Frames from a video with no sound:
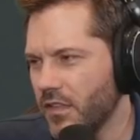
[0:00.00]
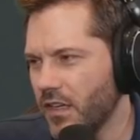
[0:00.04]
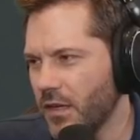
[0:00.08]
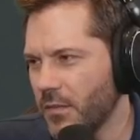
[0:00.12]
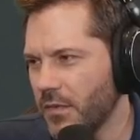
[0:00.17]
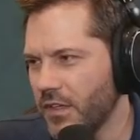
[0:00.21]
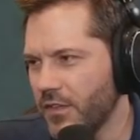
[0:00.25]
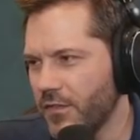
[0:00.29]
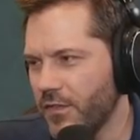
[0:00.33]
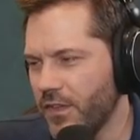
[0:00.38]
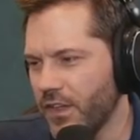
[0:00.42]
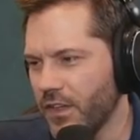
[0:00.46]

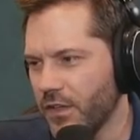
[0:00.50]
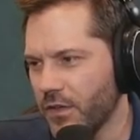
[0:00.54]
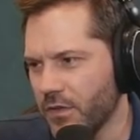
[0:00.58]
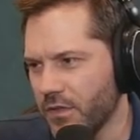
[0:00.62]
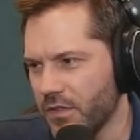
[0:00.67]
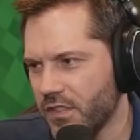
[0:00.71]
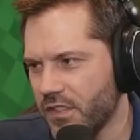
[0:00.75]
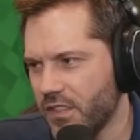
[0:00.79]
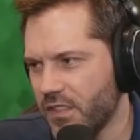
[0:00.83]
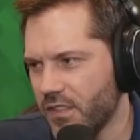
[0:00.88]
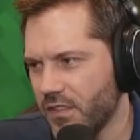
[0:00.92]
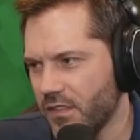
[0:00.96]
I'm
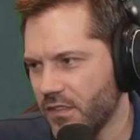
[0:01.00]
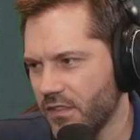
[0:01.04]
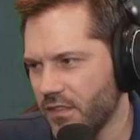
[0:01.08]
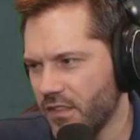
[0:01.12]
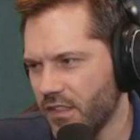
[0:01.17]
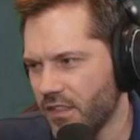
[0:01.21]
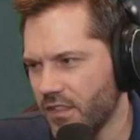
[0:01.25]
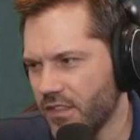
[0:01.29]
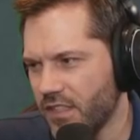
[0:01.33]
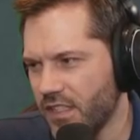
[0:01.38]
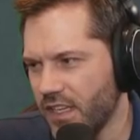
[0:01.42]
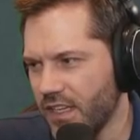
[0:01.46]
confused.
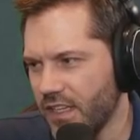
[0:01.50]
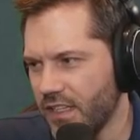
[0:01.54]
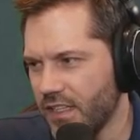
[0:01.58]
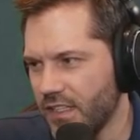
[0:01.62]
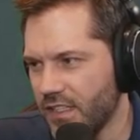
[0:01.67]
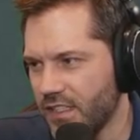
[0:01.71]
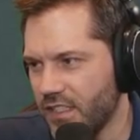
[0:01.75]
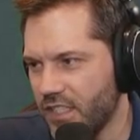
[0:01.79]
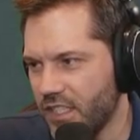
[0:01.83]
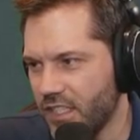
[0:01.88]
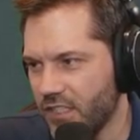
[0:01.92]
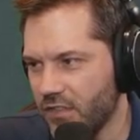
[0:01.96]
You're saying
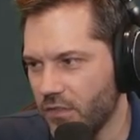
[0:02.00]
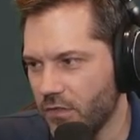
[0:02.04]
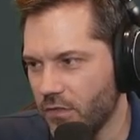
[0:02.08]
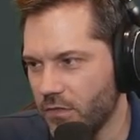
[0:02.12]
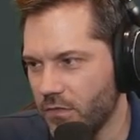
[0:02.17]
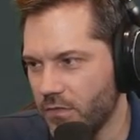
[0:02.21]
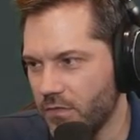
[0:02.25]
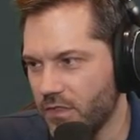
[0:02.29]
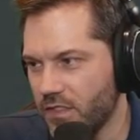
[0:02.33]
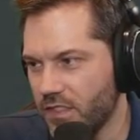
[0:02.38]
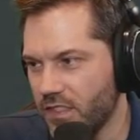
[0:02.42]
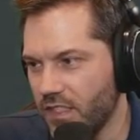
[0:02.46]
this
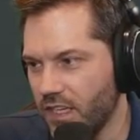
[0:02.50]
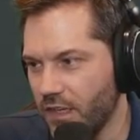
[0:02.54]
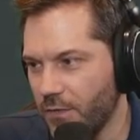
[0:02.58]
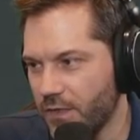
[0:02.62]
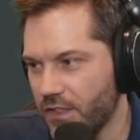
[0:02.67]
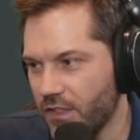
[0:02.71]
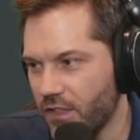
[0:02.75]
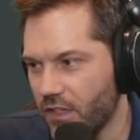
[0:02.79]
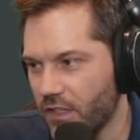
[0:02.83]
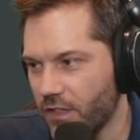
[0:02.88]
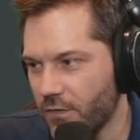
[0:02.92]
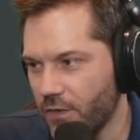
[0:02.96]
chiseled stuff
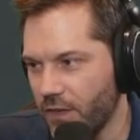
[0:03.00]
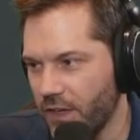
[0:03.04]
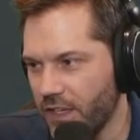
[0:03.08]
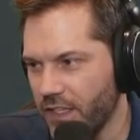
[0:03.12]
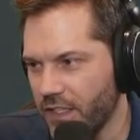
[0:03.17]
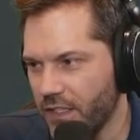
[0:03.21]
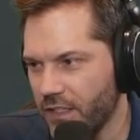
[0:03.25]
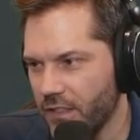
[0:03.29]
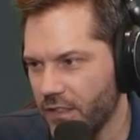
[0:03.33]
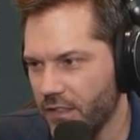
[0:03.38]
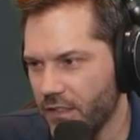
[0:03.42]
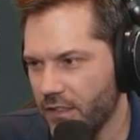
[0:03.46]
is hard to find?